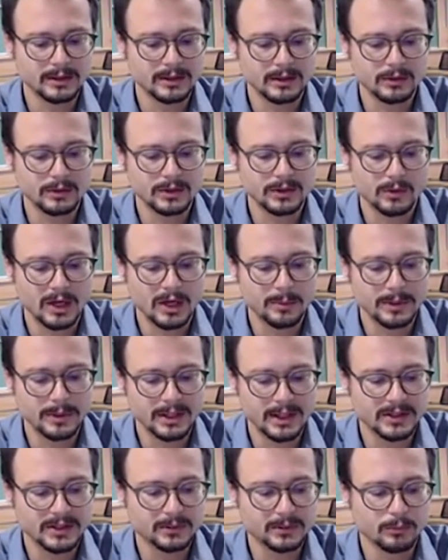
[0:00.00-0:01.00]
described it
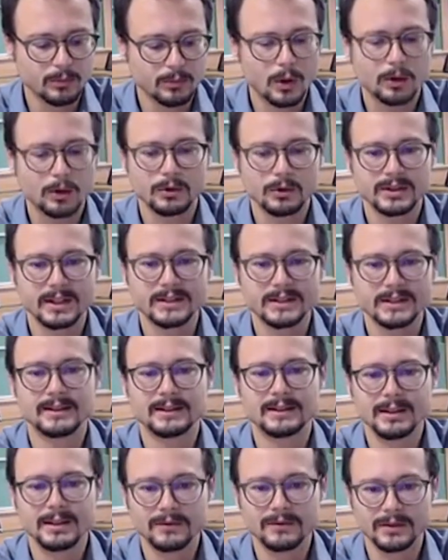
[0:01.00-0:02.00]
as moral
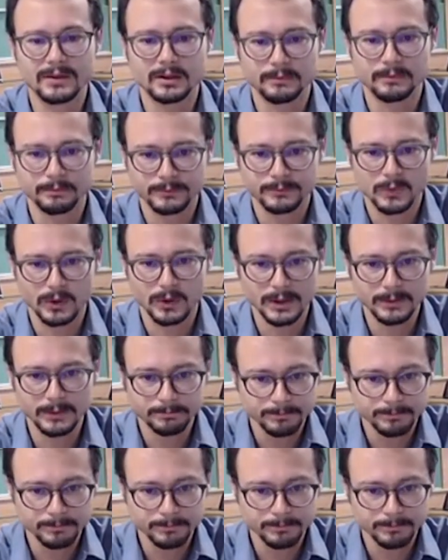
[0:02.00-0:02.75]
sensitivity, right?